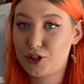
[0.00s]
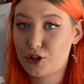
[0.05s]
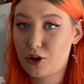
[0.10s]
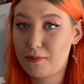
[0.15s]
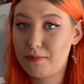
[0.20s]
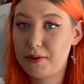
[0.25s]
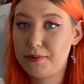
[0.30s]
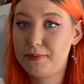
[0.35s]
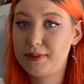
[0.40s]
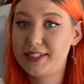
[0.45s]
to
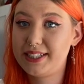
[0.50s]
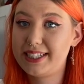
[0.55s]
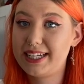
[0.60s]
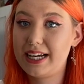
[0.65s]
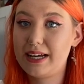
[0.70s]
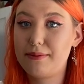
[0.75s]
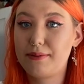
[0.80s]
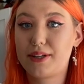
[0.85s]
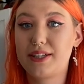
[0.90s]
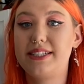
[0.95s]
complement
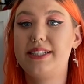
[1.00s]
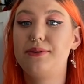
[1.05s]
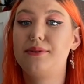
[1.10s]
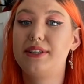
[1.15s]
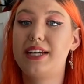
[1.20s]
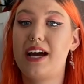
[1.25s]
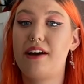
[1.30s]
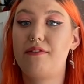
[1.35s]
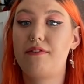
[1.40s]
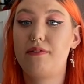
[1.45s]
it because it would
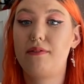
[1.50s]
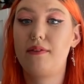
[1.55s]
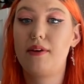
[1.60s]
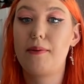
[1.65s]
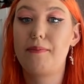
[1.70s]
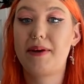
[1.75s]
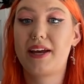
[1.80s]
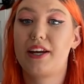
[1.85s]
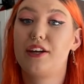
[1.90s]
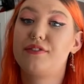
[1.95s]
have a
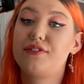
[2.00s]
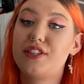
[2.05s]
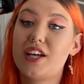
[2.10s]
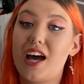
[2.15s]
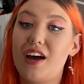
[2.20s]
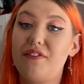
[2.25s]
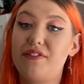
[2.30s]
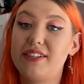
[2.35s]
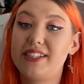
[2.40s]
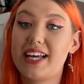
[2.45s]
big enough
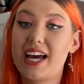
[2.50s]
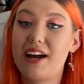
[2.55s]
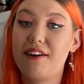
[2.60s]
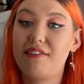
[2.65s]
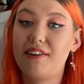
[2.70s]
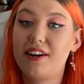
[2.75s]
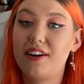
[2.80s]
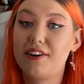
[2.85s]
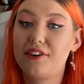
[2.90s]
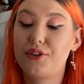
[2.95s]
surface
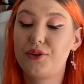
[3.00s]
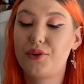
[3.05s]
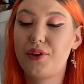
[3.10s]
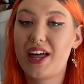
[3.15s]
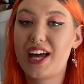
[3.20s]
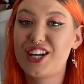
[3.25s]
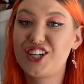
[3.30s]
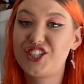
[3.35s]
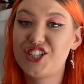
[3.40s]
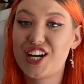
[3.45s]
area and all
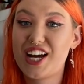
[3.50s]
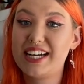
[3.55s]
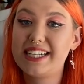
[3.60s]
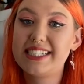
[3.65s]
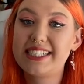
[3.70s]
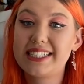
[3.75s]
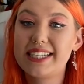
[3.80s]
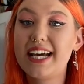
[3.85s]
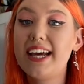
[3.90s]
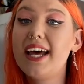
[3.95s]
that
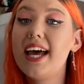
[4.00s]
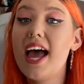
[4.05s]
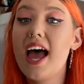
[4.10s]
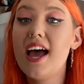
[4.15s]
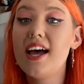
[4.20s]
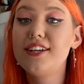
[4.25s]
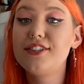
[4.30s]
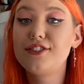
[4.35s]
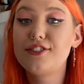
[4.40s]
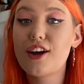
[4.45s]
jazz.
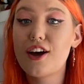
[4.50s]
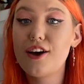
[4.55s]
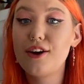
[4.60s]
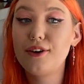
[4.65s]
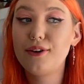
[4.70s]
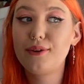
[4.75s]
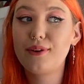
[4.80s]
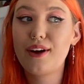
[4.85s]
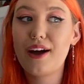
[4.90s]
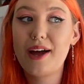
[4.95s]
So
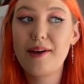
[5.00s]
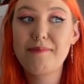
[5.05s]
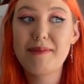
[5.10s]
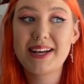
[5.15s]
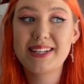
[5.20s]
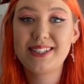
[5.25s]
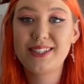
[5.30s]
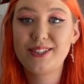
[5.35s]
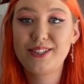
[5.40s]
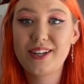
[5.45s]
I
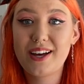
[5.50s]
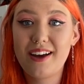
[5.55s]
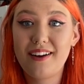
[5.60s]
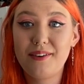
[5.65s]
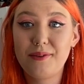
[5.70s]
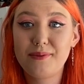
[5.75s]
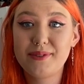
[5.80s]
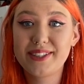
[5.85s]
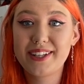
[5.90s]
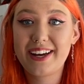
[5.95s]
messaged her
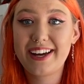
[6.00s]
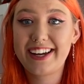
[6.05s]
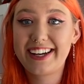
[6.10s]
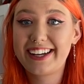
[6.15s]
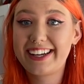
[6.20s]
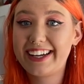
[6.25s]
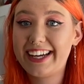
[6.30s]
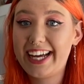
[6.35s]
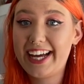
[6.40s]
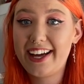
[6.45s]
and was like,
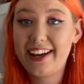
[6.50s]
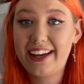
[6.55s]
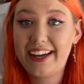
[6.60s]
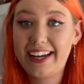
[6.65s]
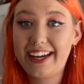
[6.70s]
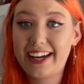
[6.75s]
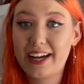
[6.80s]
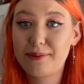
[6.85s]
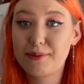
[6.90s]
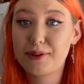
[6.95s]

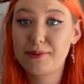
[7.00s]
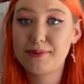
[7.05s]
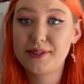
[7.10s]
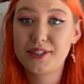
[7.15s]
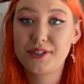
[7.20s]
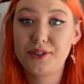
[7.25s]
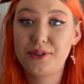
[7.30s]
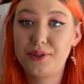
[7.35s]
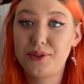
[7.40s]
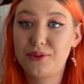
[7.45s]
hi, I'm coming
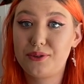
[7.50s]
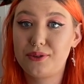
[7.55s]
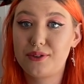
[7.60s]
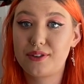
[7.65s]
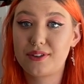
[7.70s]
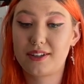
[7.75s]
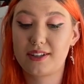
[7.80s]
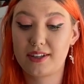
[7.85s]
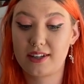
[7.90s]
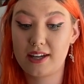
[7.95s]
to New York
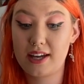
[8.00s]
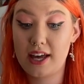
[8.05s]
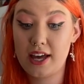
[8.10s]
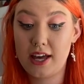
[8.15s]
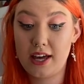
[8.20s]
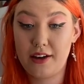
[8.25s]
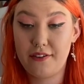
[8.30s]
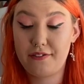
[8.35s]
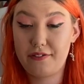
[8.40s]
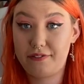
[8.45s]

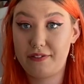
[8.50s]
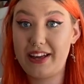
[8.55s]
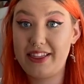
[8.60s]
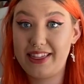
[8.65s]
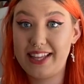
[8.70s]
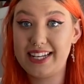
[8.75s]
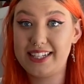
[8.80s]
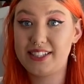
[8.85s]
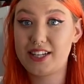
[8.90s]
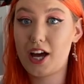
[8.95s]
in
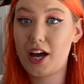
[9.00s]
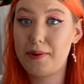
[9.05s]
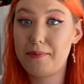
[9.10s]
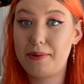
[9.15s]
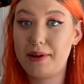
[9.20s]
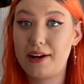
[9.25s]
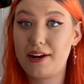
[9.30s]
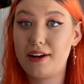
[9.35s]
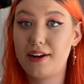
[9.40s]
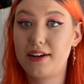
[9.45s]
this time
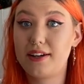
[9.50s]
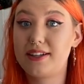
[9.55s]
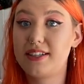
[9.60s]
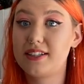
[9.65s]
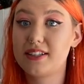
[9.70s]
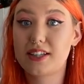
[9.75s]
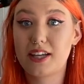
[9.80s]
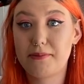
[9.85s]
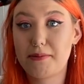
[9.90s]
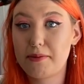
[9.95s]
period.
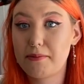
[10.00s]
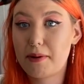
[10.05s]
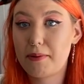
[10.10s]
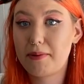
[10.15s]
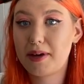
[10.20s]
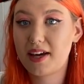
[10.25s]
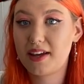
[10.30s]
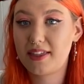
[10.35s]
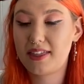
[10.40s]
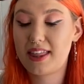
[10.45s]
It's going to be my
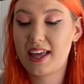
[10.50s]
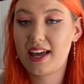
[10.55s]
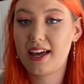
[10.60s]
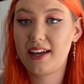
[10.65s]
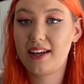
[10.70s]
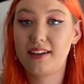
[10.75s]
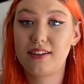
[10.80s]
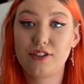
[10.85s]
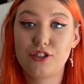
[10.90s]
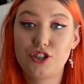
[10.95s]

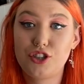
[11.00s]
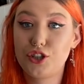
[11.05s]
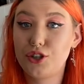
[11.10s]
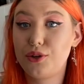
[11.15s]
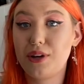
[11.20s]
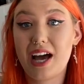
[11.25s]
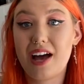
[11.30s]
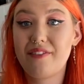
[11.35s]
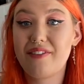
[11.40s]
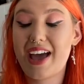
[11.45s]
birthday. Do
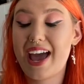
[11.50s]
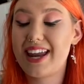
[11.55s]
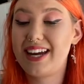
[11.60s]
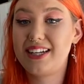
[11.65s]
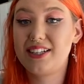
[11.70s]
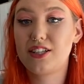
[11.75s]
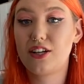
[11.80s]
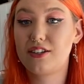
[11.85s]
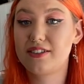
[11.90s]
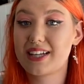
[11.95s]
you have any
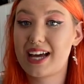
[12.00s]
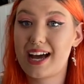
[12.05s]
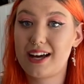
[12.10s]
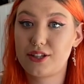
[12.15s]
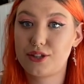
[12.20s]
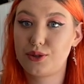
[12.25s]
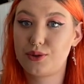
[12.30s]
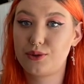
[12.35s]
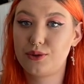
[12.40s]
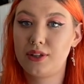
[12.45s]
slots
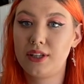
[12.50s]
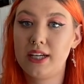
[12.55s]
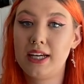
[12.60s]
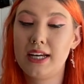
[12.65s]
at all?